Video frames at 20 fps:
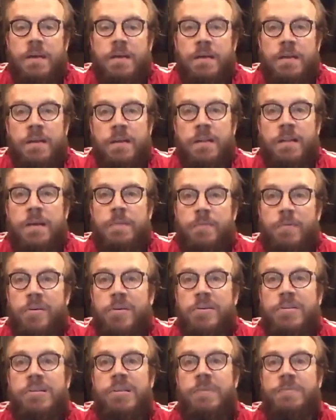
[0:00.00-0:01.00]
liberal
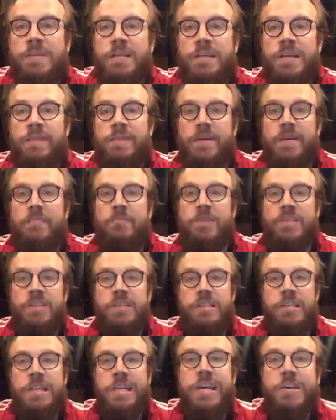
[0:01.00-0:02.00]
subjectivity, which
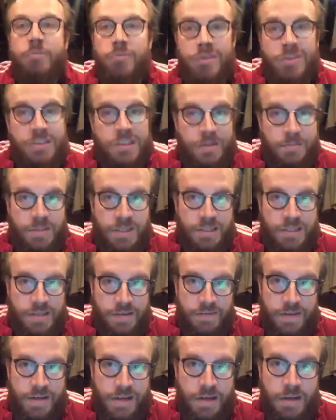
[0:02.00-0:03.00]
is equal
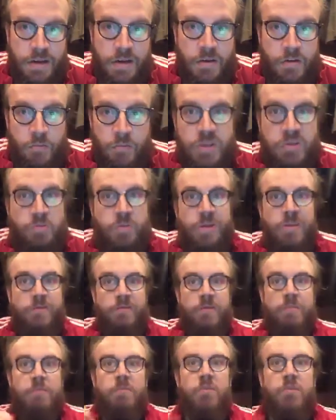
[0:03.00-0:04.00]
subjectivity, which would have
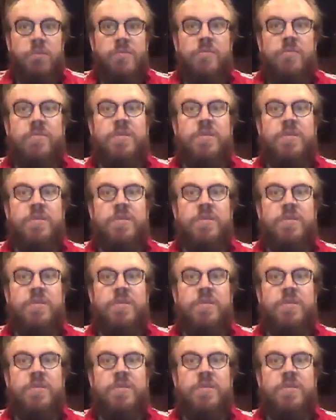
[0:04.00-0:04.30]
removed